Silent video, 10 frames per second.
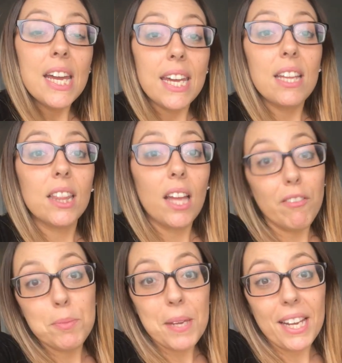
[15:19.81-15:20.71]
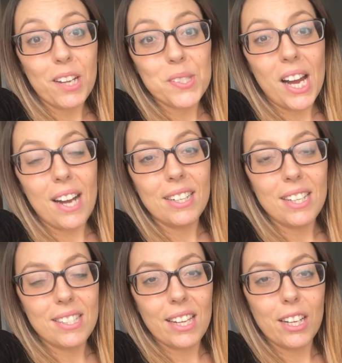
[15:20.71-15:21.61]
he loves being outside and
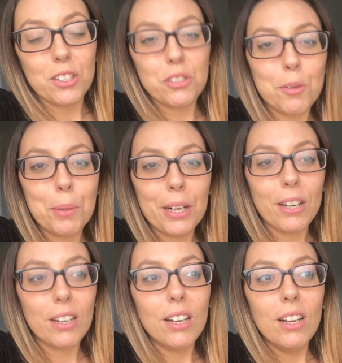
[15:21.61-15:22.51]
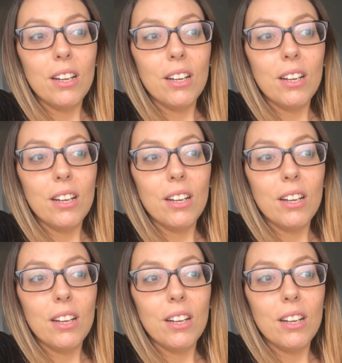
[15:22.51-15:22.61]
he's like a super